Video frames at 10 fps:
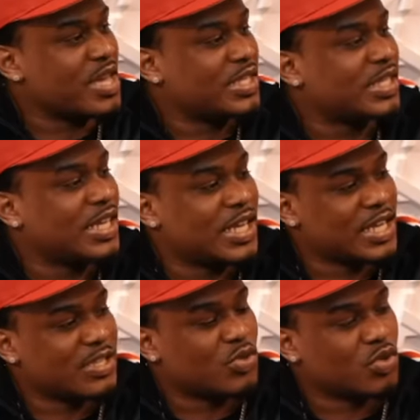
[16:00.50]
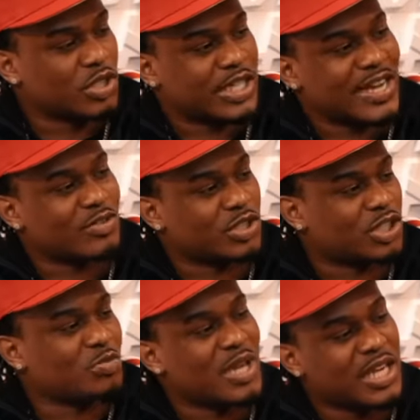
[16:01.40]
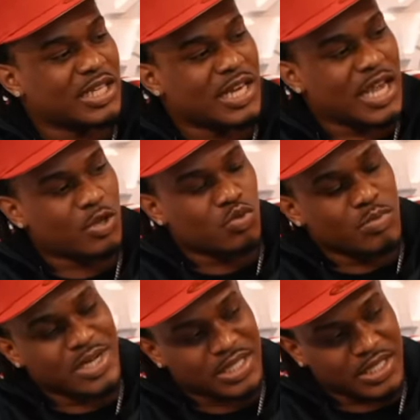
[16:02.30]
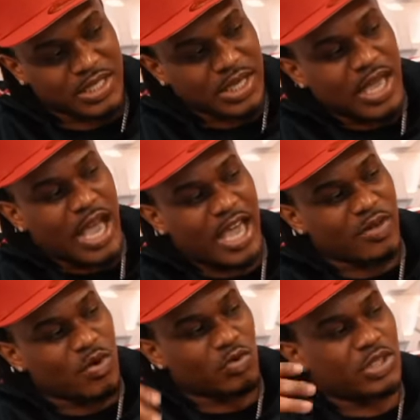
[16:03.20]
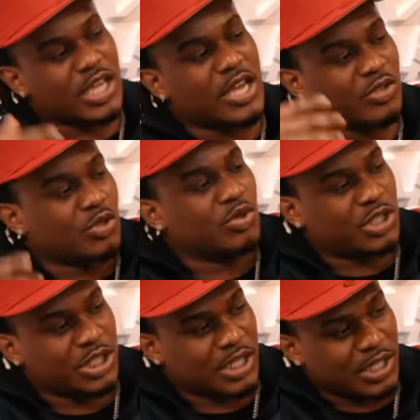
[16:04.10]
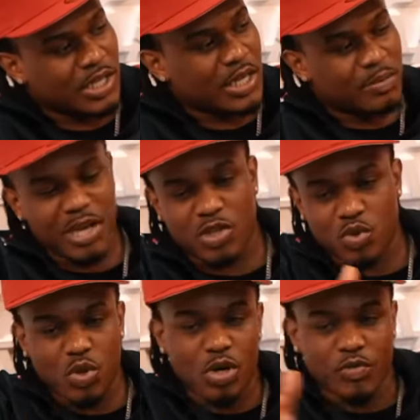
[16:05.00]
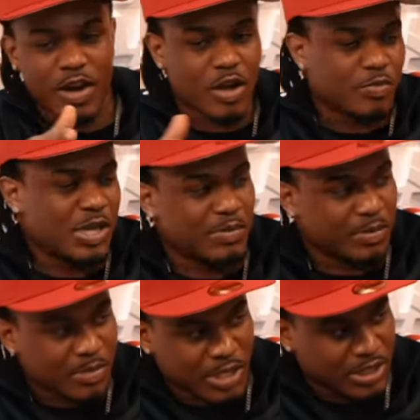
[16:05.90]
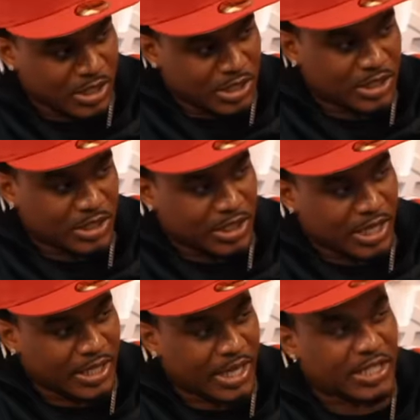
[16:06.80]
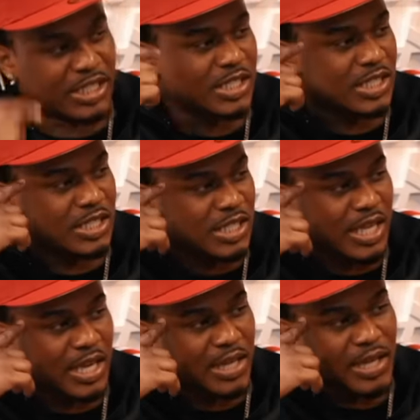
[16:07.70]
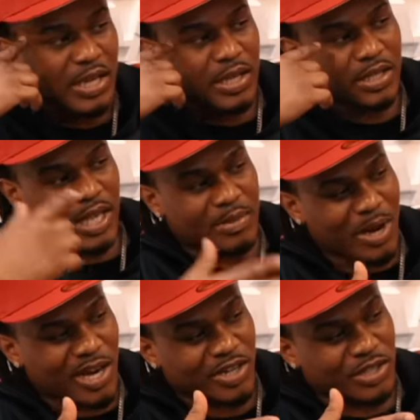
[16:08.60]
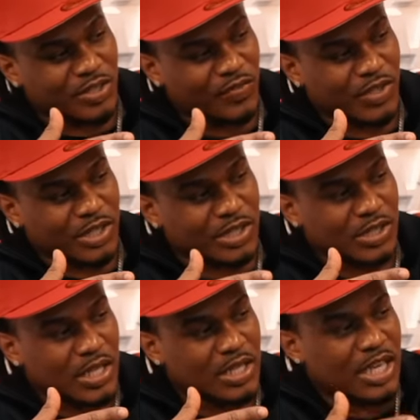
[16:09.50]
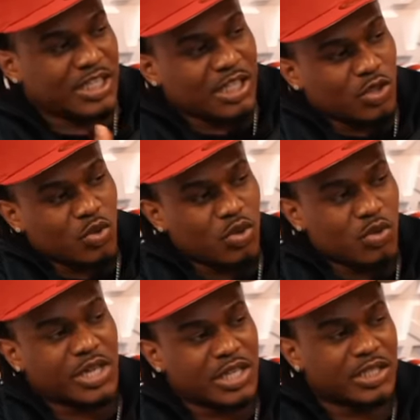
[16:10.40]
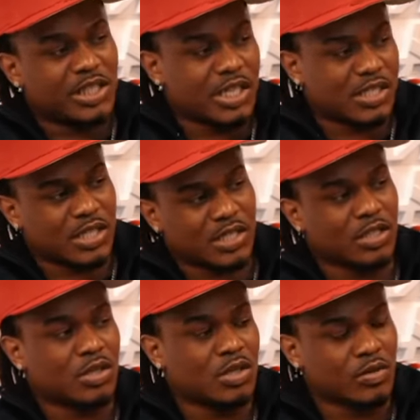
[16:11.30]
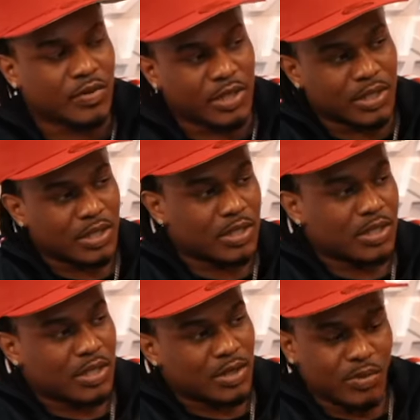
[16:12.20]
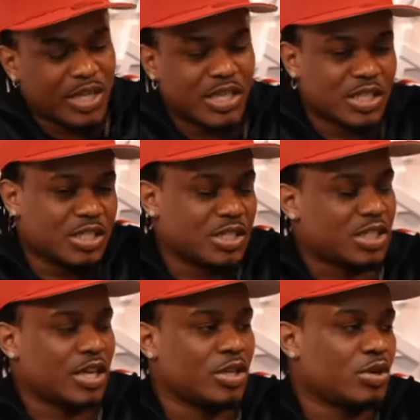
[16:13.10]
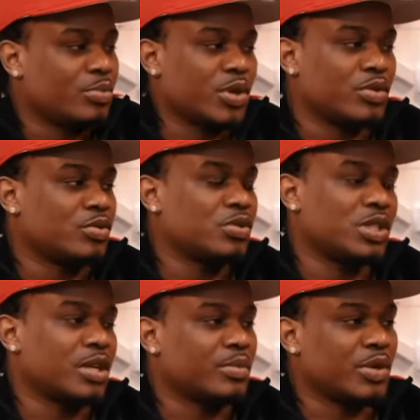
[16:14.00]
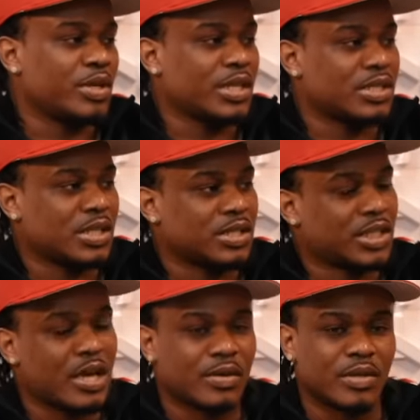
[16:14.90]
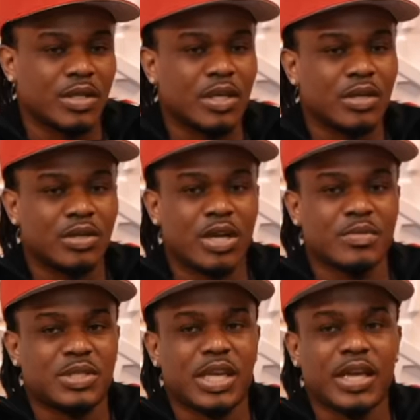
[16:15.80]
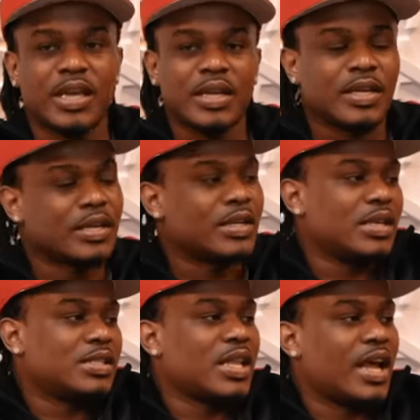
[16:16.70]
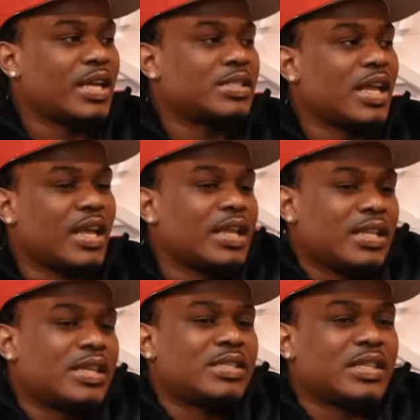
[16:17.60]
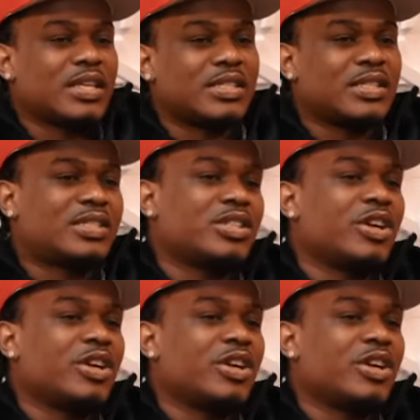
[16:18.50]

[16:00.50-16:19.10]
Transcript: your man sitting next to you on the couch smelling that you musty and he won't tell you shit, mm-hmm. make you go around people musty and shit like that just because he cared that he might hurt your feelings. That should do you an injustice in the long run. Mm-hmm. I mean, he could have just tell you, yo, bro, you stink, bro. You gotta take a shower. You know what I'm saying? It's not. It's that. It's it's